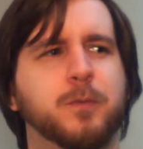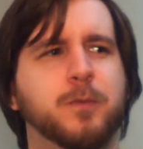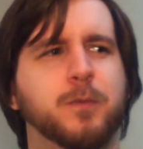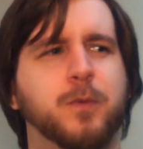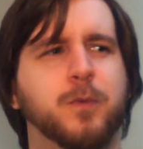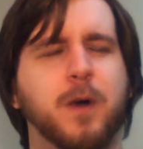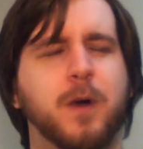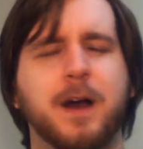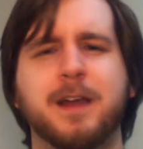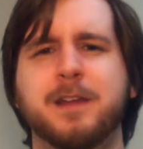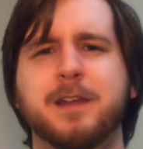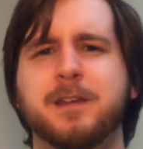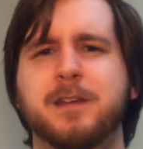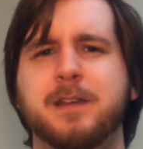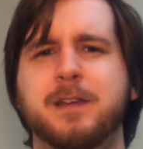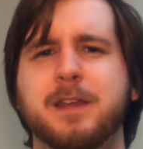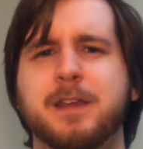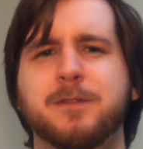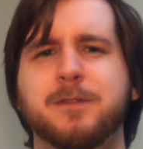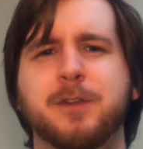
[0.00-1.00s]
Why
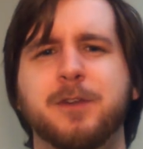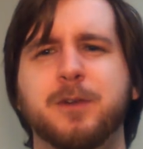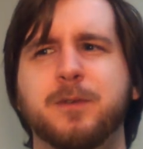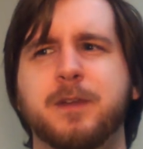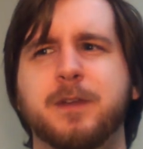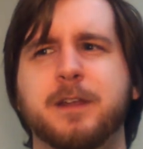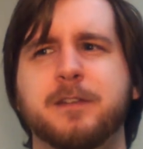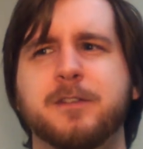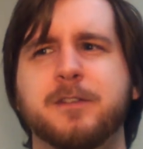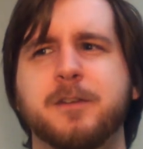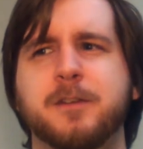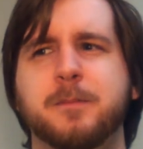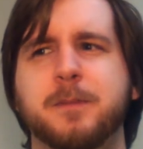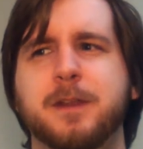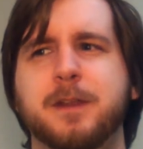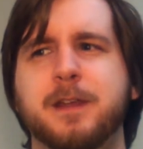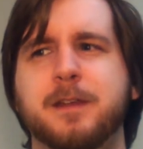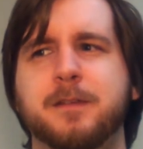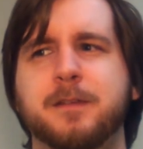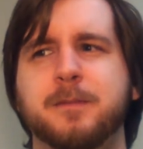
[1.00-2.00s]
even is
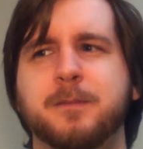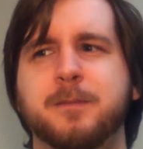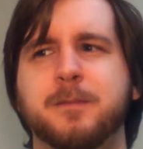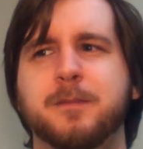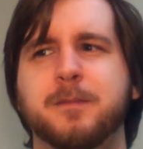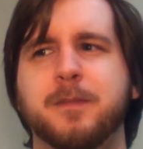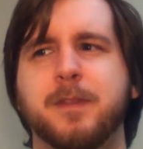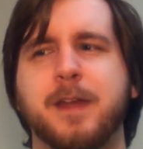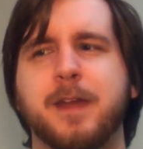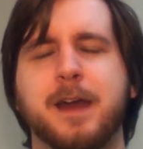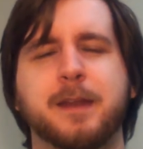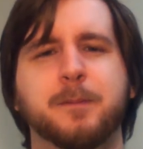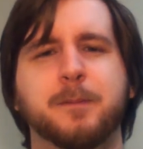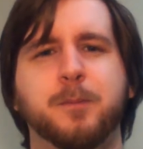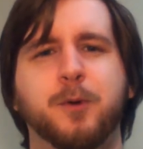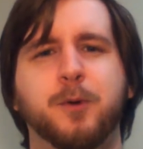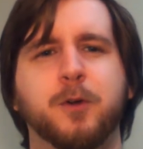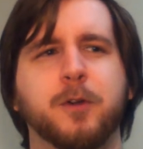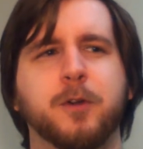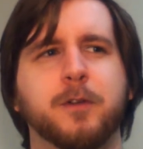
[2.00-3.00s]
somebody that
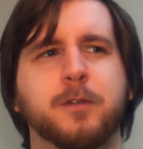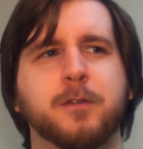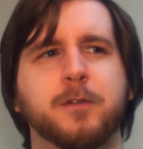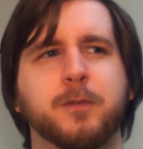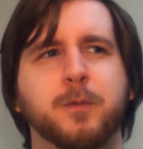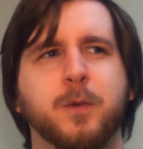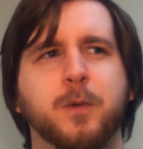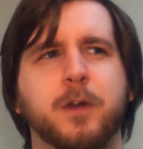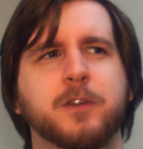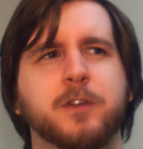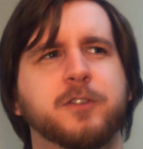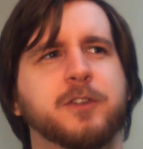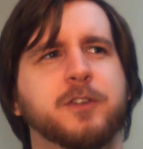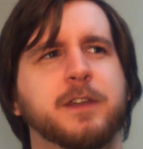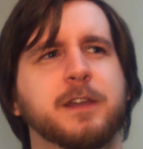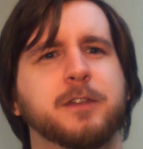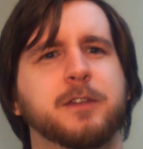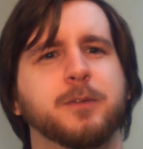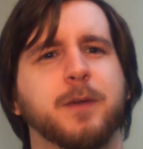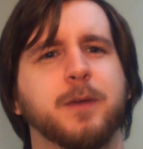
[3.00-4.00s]
important where
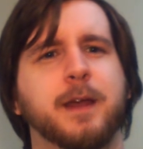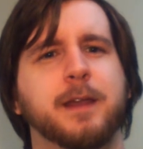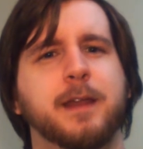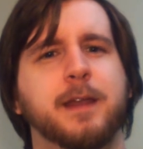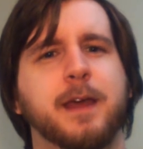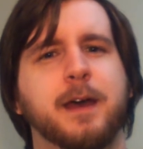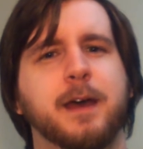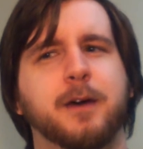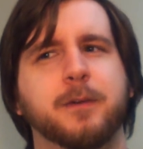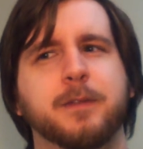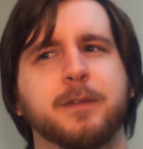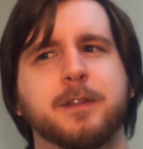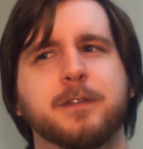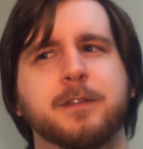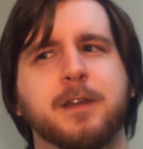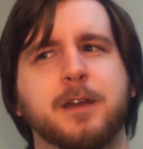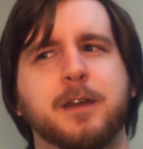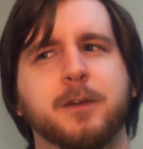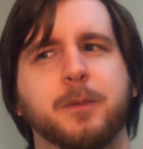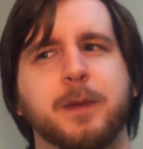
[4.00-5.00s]
she is right now?
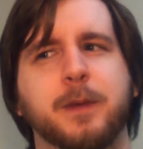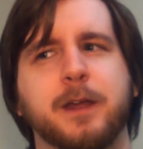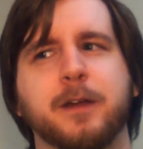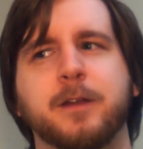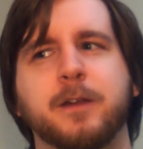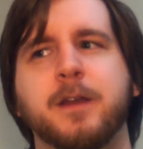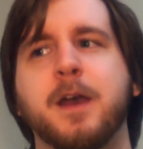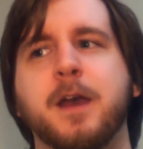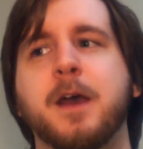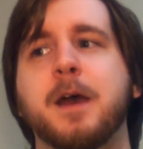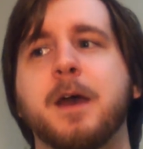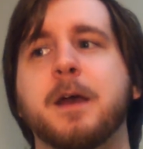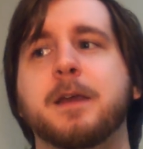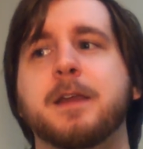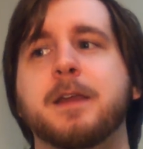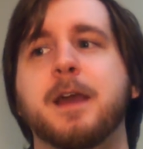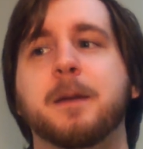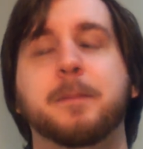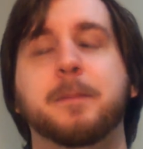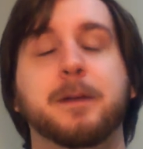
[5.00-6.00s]
That's kind of weird.
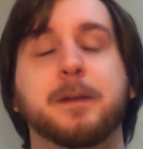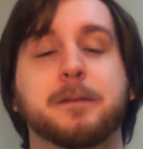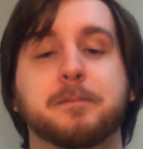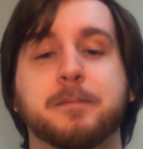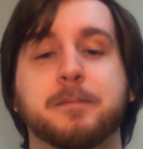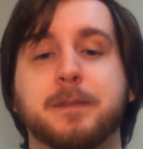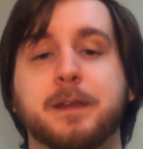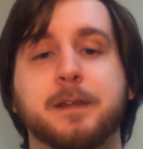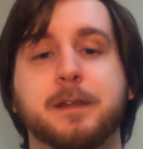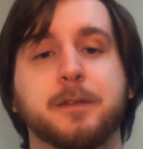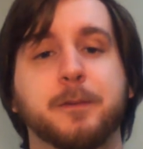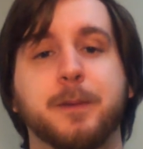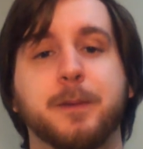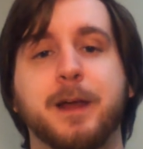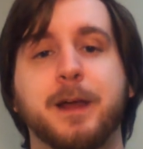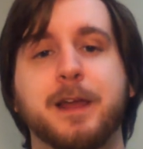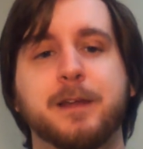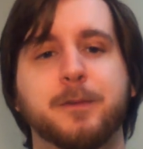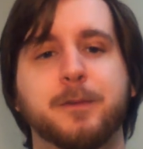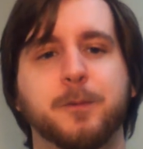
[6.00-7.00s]
Yeah, but Either
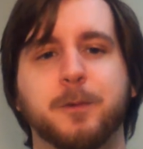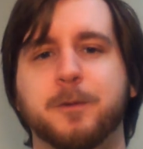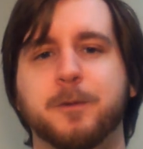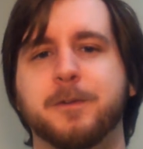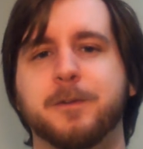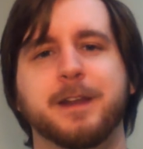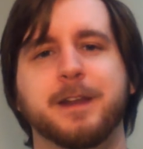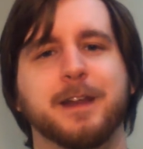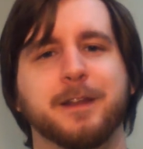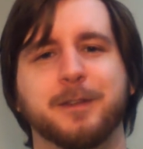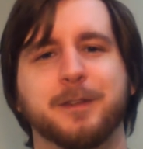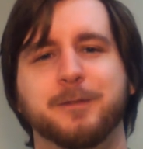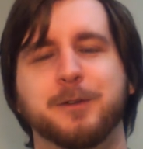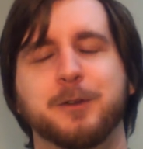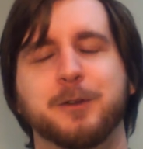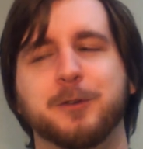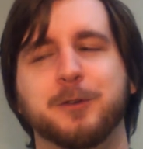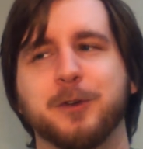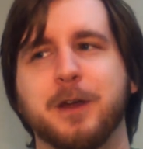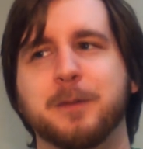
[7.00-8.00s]
way, we'll find out in the
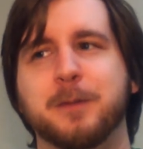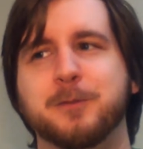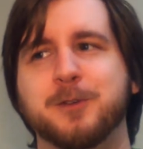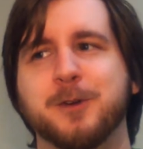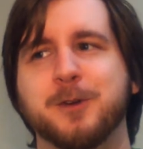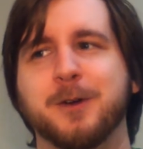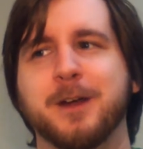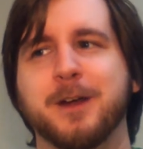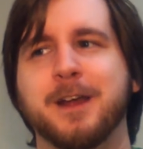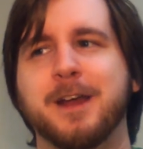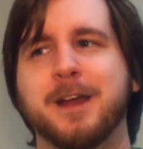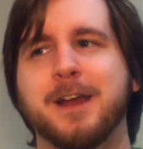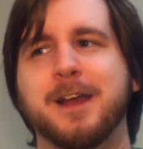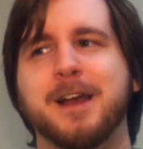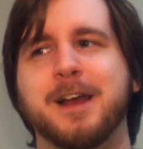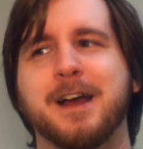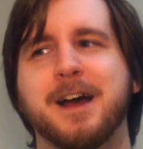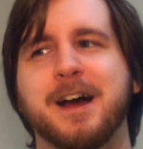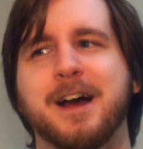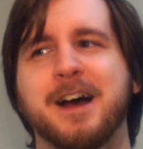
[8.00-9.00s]
future, I'm sure.
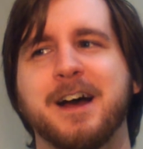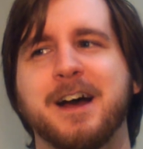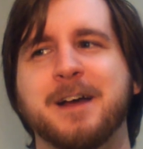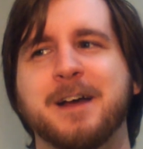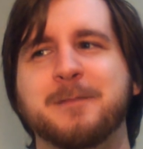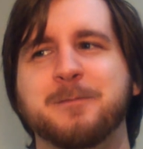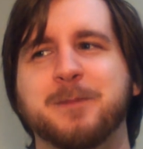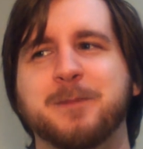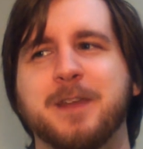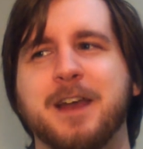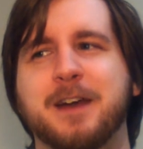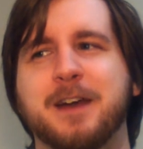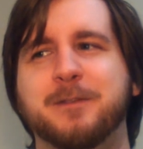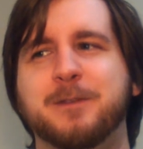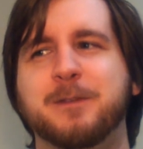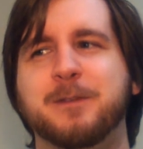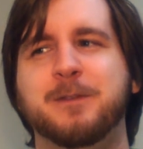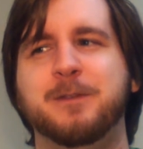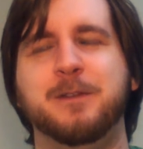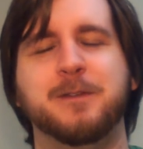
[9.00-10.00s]
Uh, yeah,
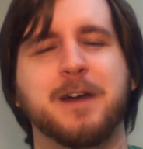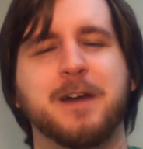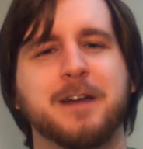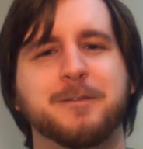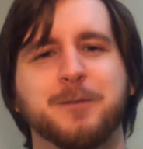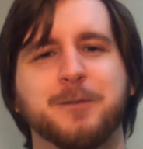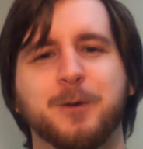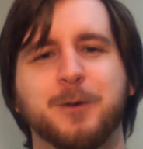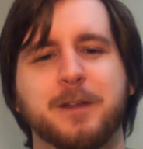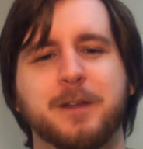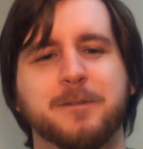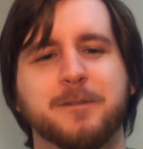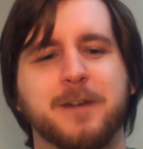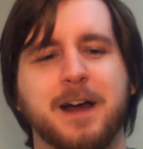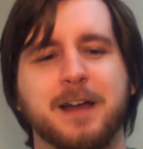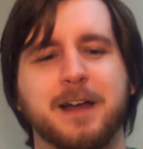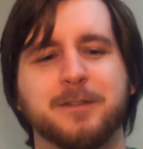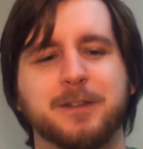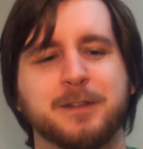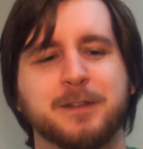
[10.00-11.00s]
55
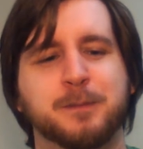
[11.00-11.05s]
45.